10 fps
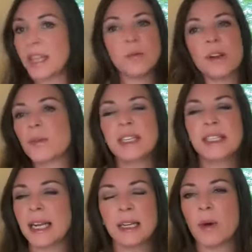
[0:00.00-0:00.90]
That's one of the reasons
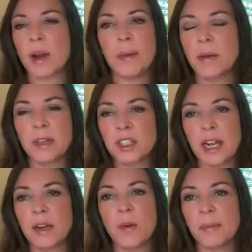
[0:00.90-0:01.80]
I didn't want to publish.
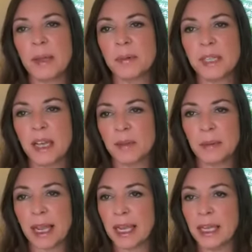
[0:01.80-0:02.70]
I didn't want people telling
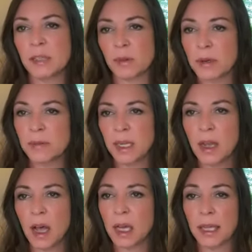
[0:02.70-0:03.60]
me my kids were
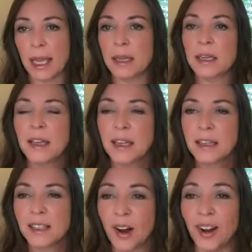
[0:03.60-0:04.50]
ugly.
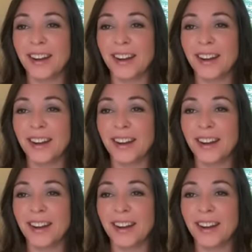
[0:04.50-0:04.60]
So